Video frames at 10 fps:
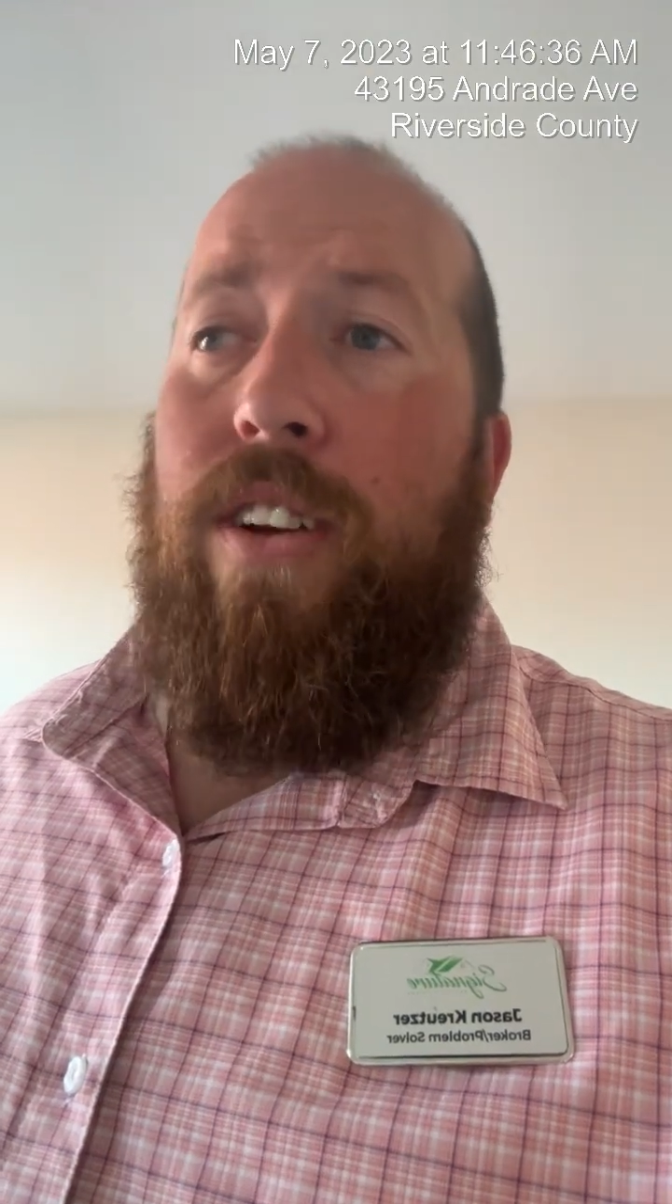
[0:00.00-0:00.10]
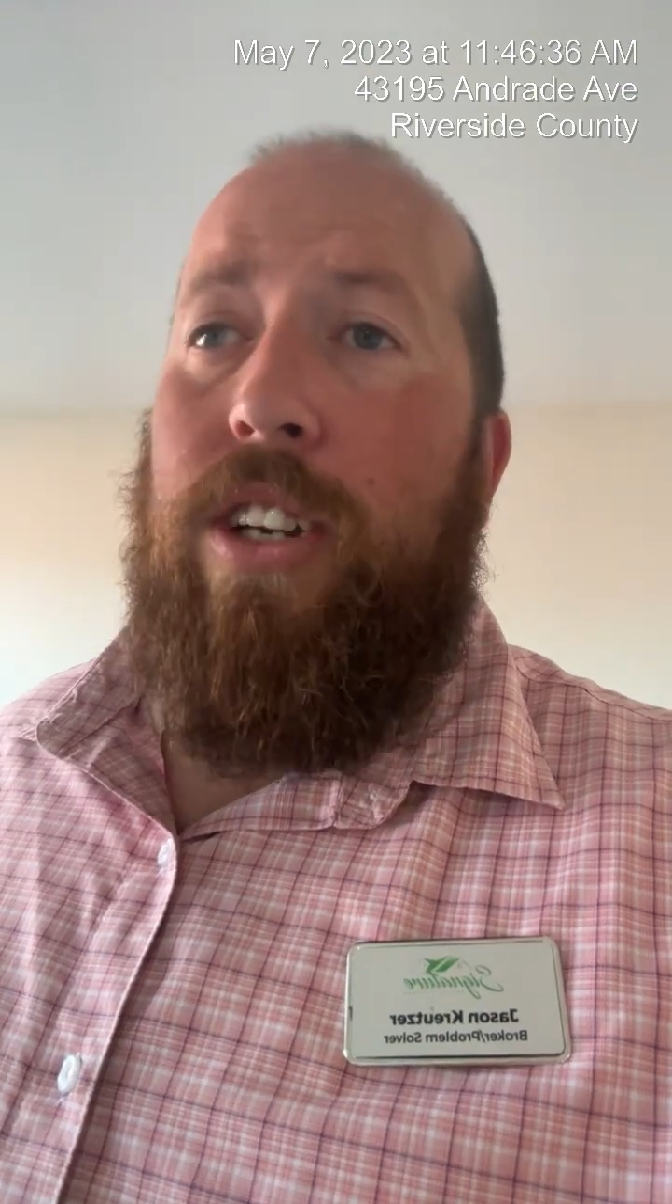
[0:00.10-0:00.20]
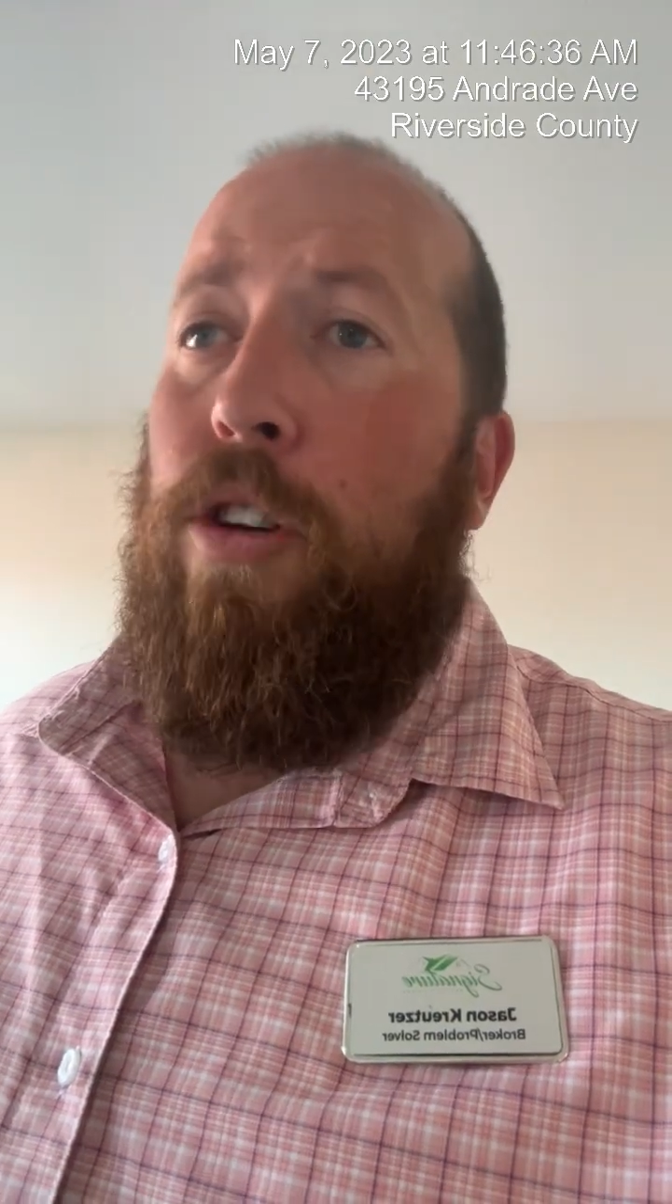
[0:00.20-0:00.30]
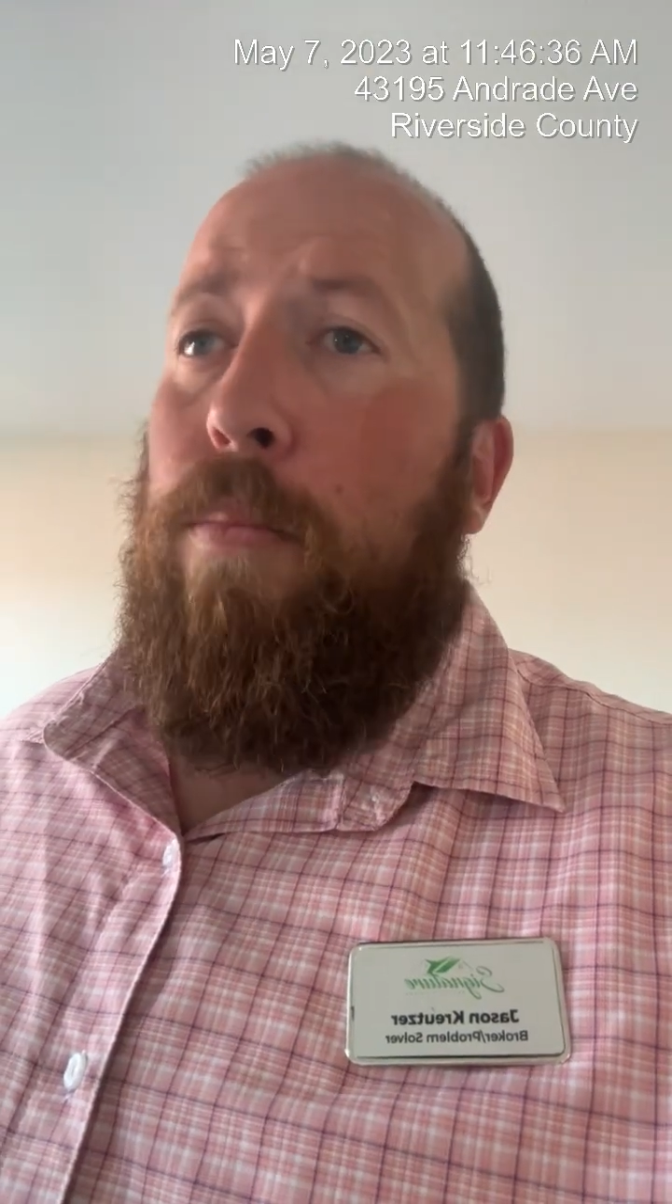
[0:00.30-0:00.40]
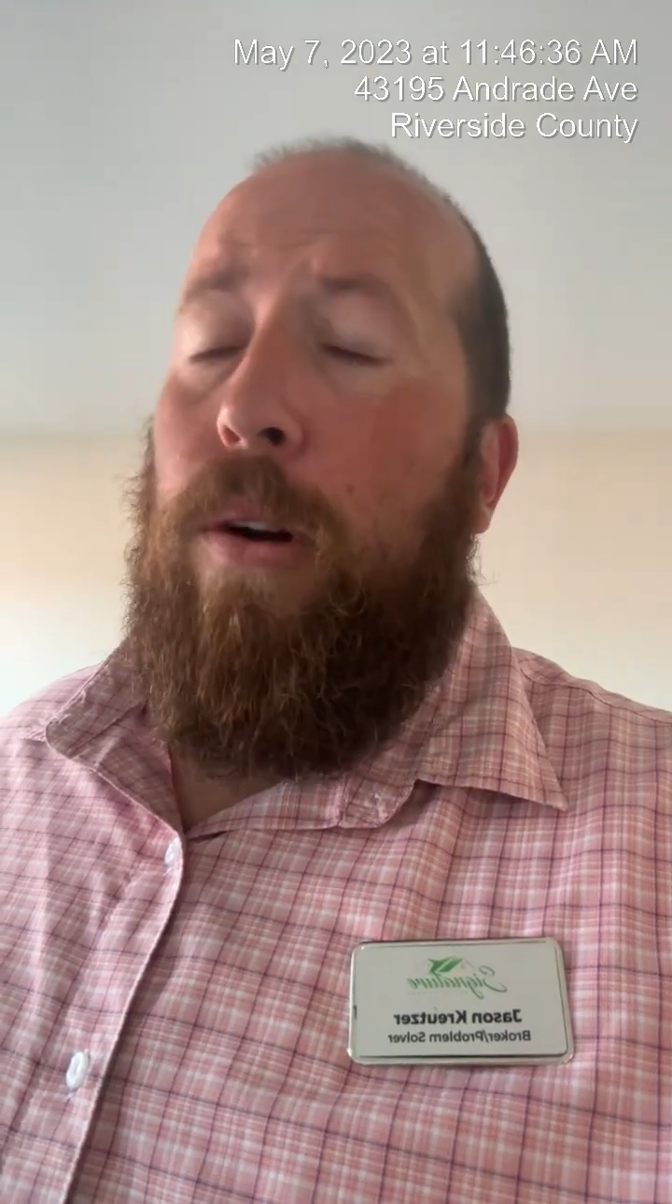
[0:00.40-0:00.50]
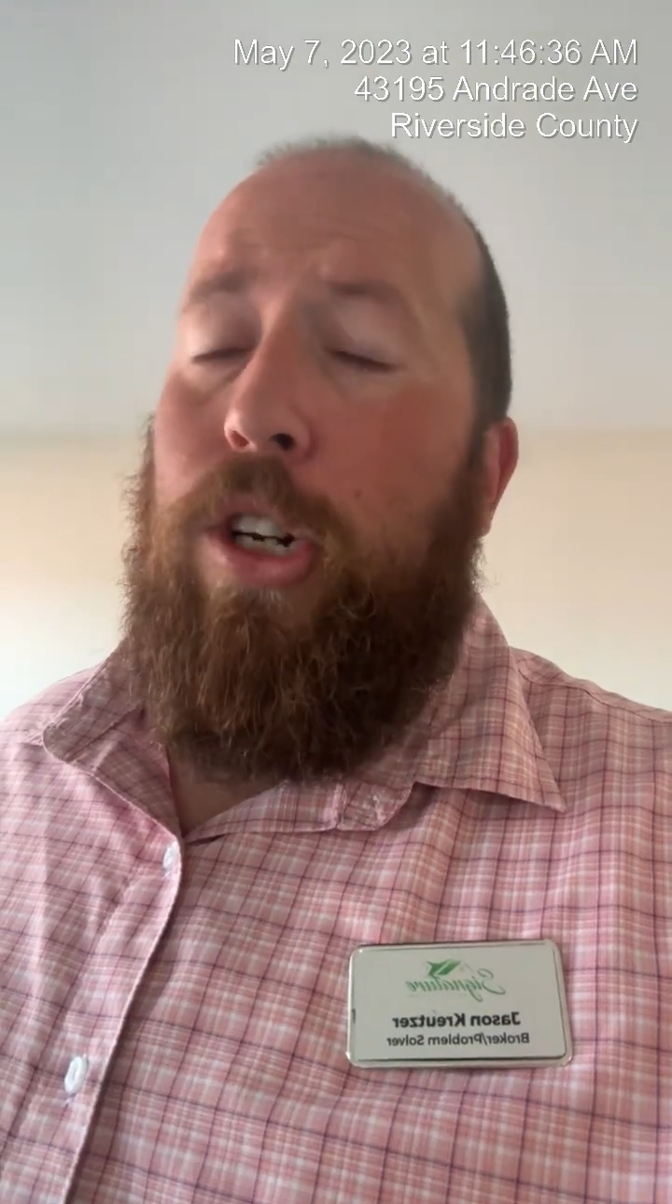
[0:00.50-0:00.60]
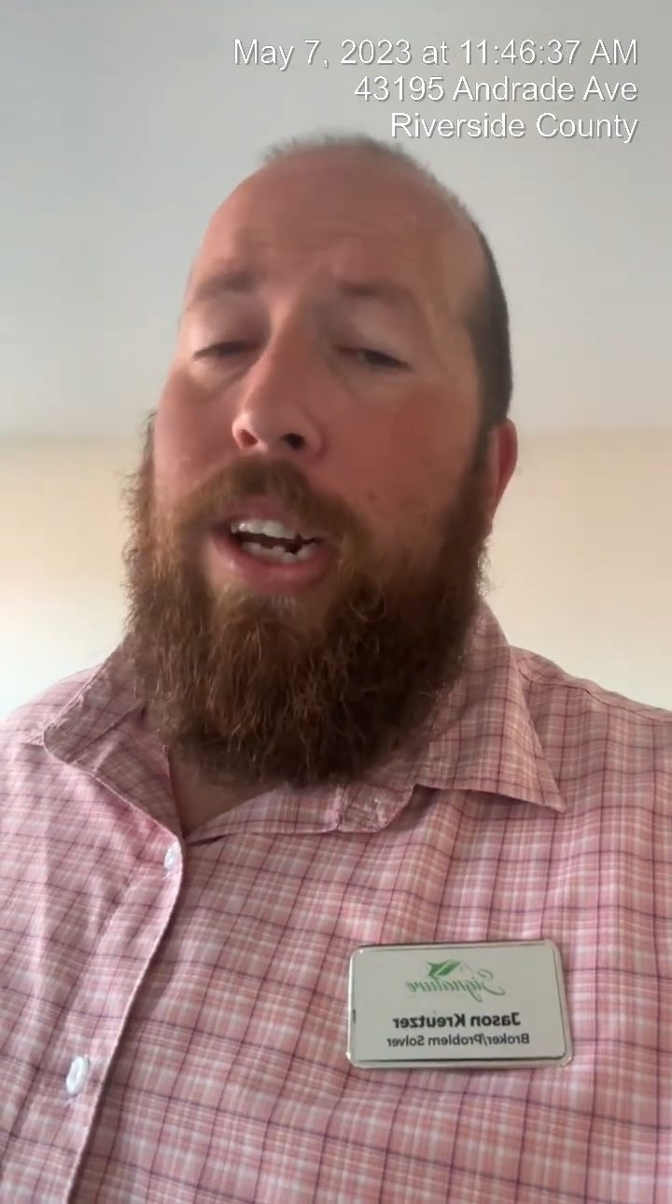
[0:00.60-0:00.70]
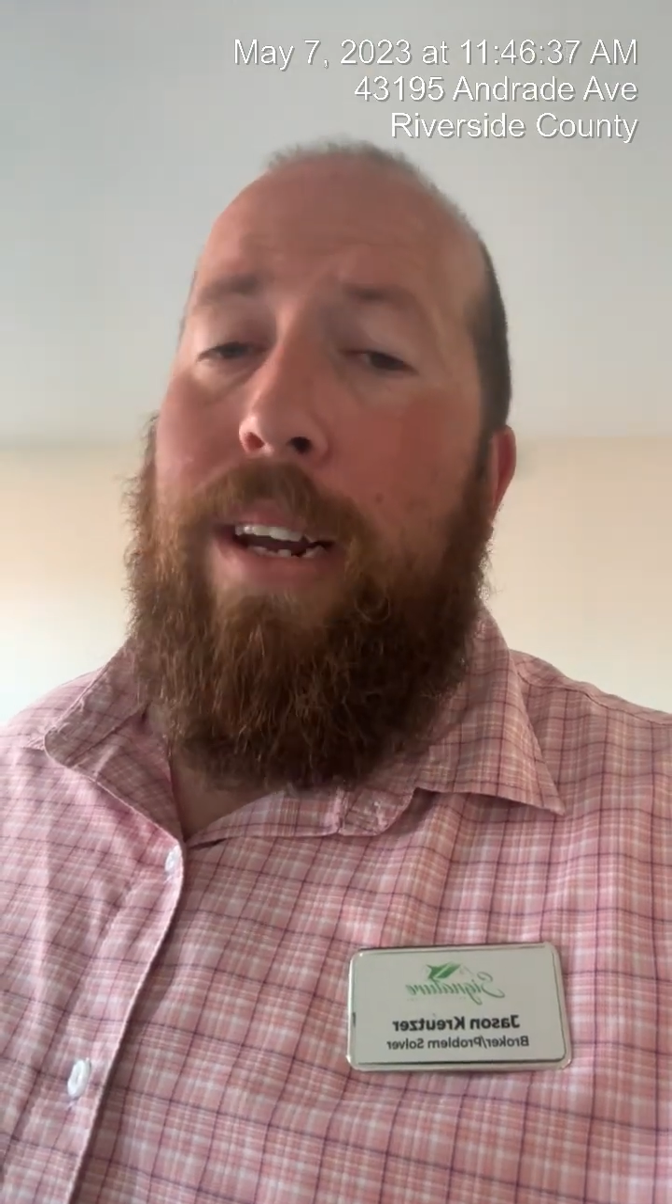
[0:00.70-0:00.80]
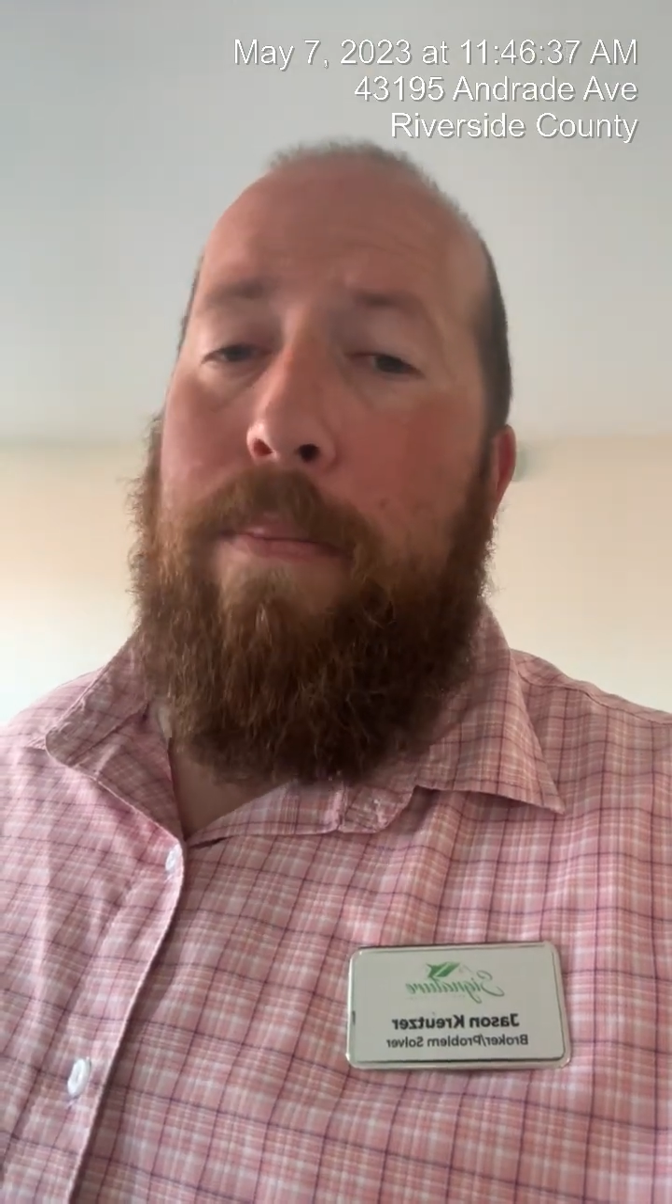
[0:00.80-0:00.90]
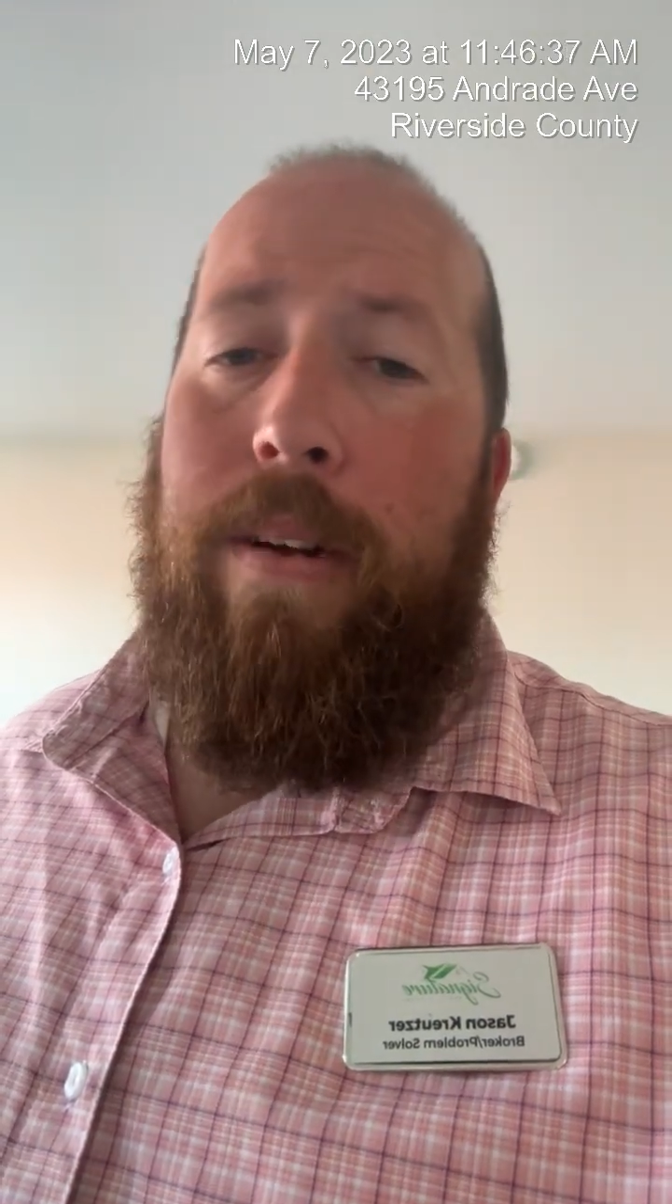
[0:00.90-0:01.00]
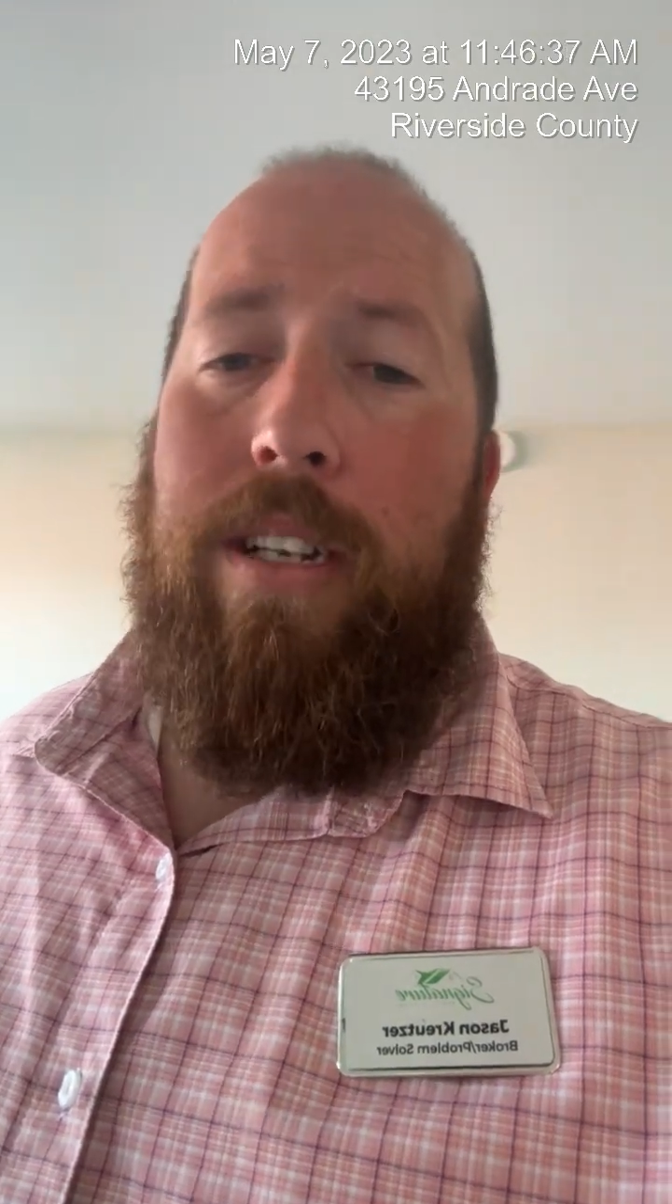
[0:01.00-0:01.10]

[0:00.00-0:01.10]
super cheap,